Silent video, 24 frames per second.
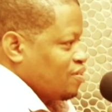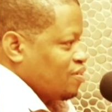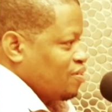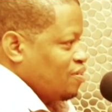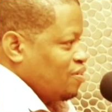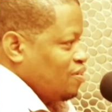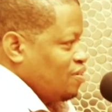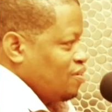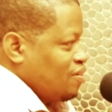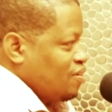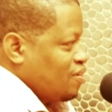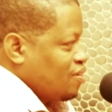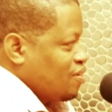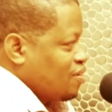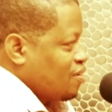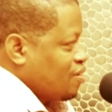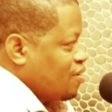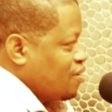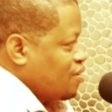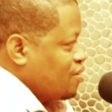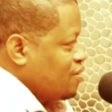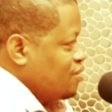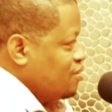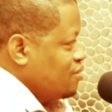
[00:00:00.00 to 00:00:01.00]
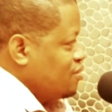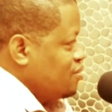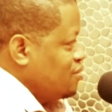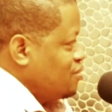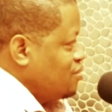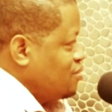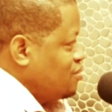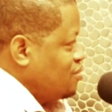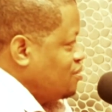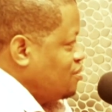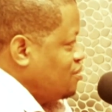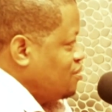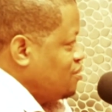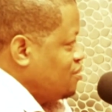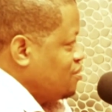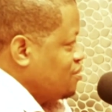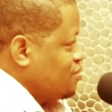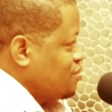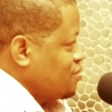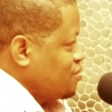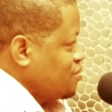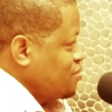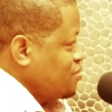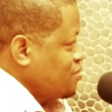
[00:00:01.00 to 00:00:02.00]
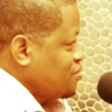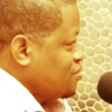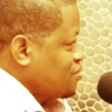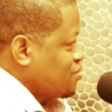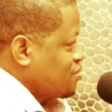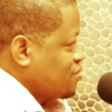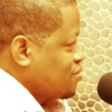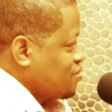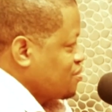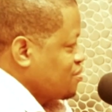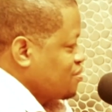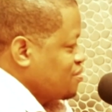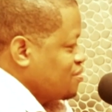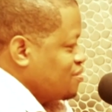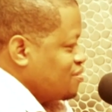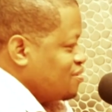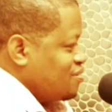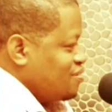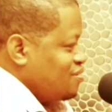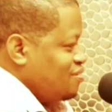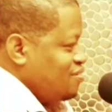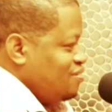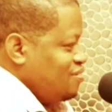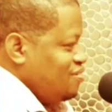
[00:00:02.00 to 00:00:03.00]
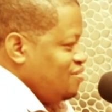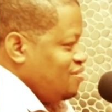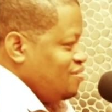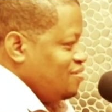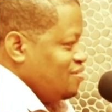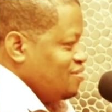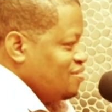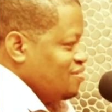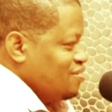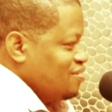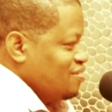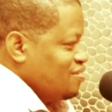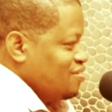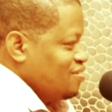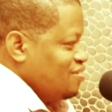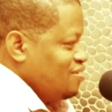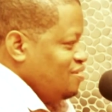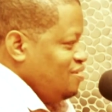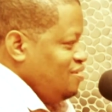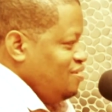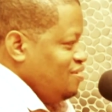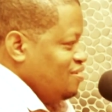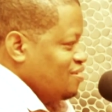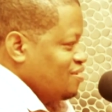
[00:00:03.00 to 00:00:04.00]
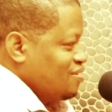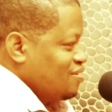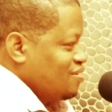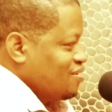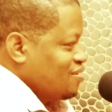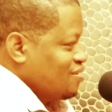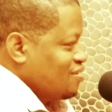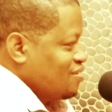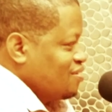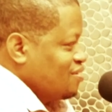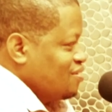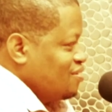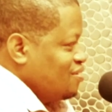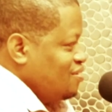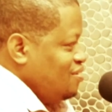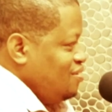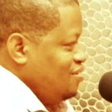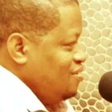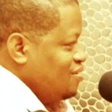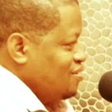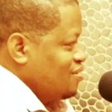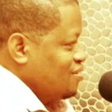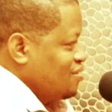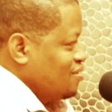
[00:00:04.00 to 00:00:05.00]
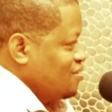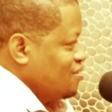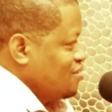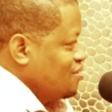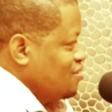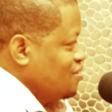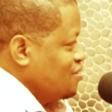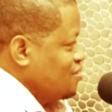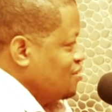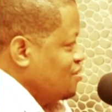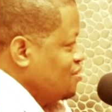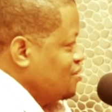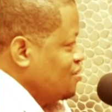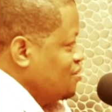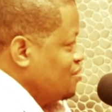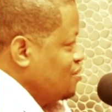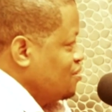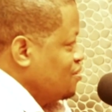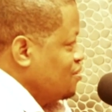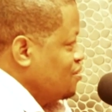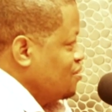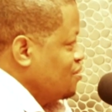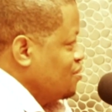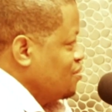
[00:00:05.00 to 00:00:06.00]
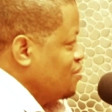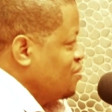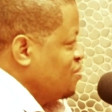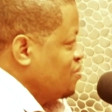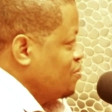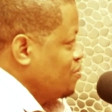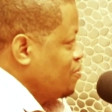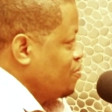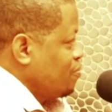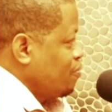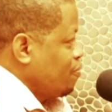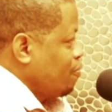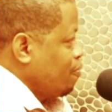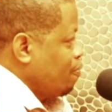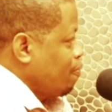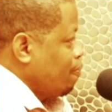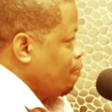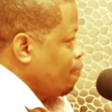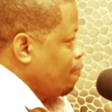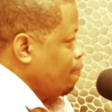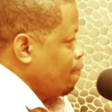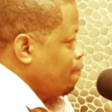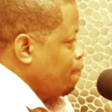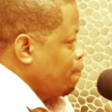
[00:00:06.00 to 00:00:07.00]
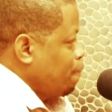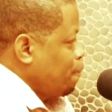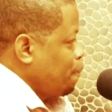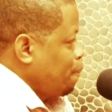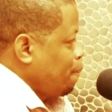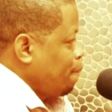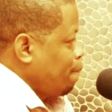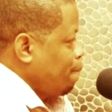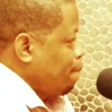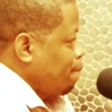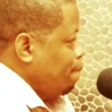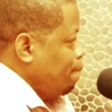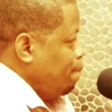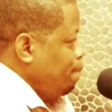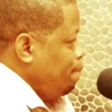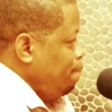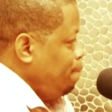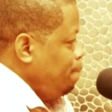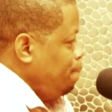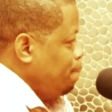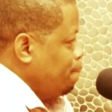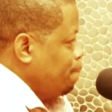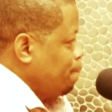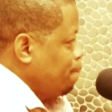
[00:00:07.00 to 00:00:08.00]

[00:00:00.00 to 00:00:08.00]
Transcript: [no speech]